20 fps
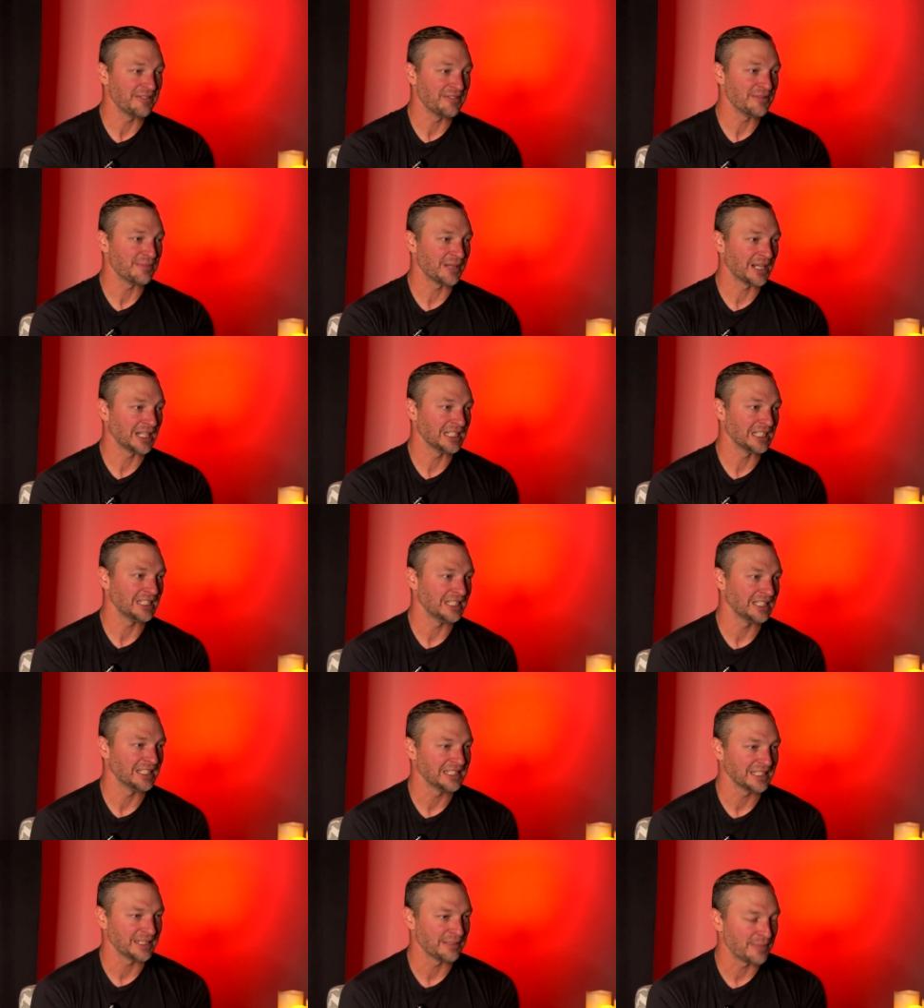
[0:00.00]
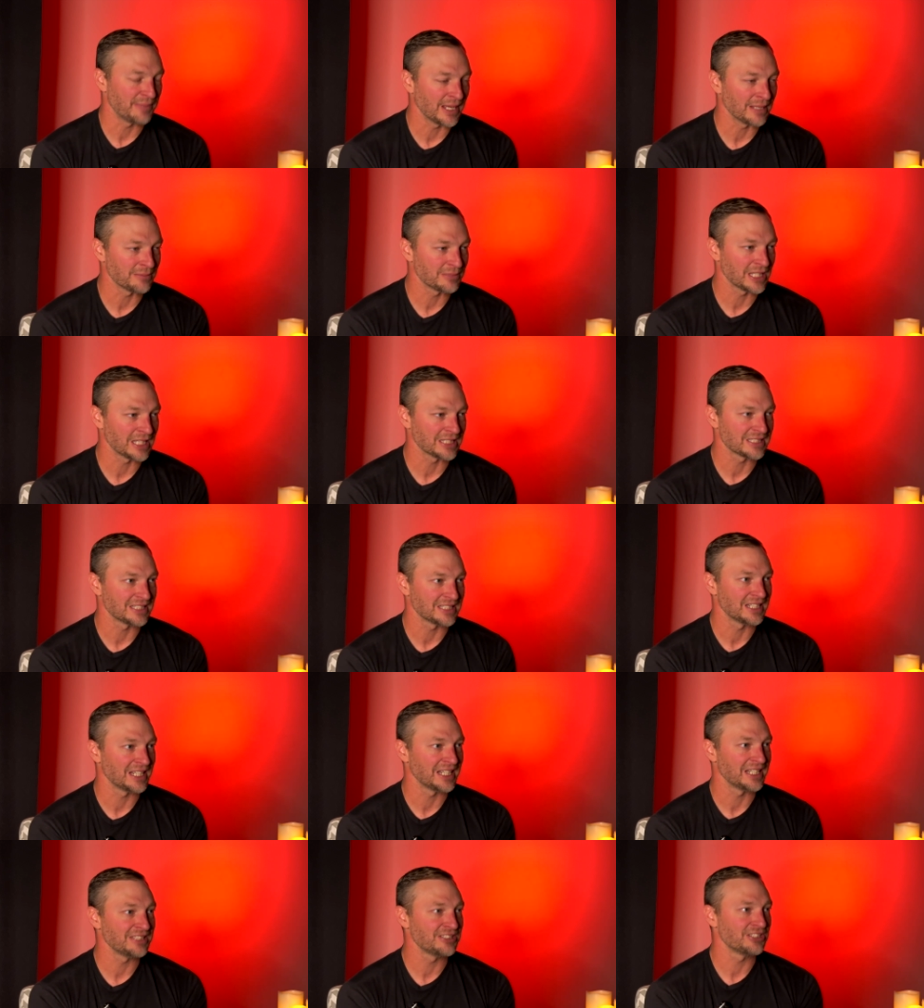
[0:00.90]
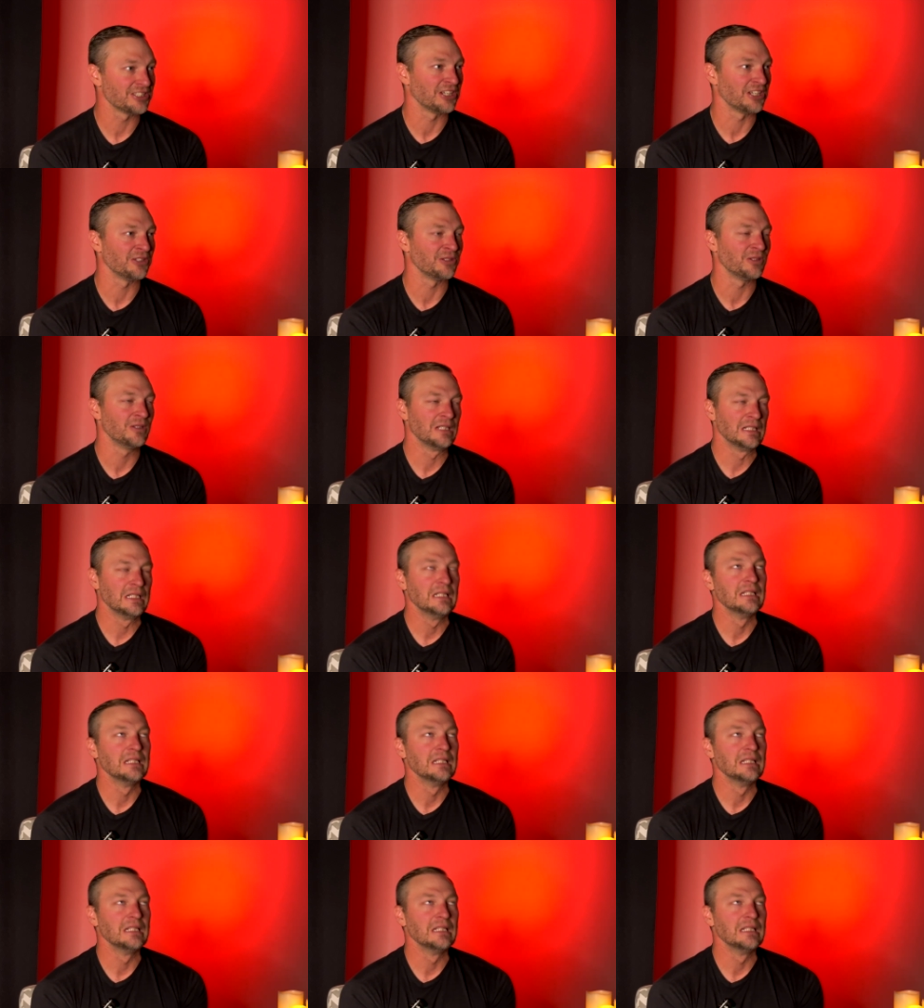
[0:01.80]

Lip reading: anybody to get baptized today, so